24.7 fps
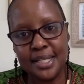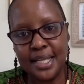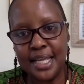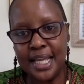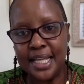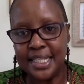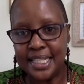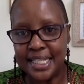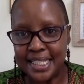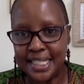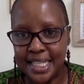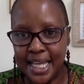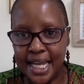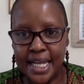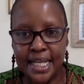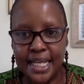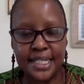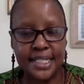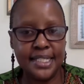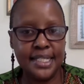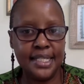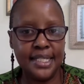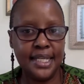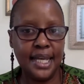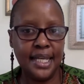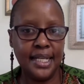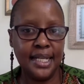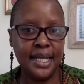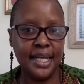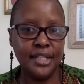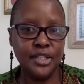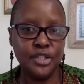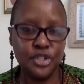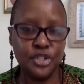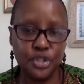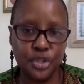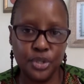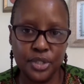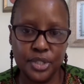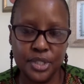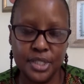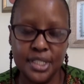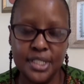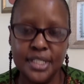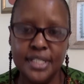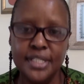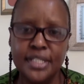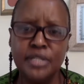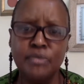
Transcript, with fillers: anxiety and uncertainties,